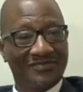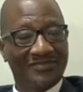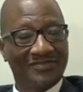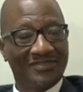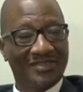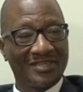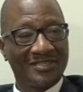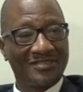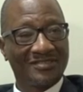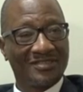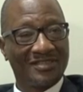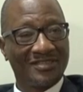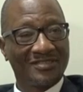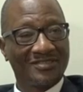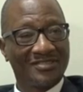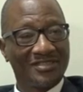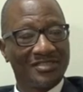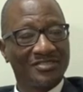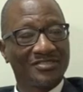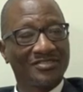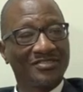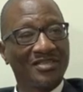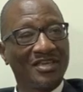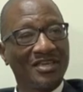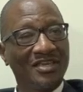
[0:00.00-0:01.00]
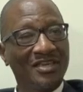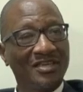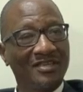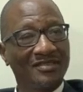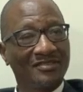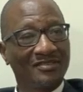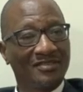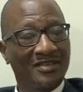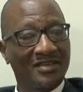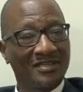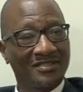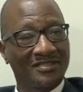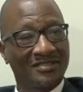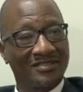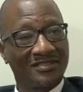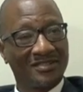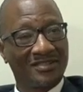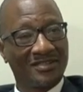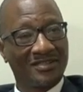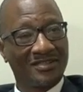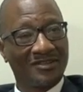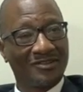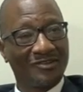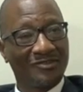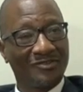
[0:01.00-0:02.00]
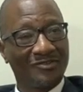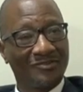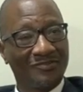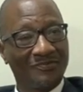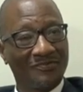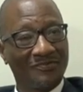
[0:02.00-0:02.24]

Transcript: there's a saying that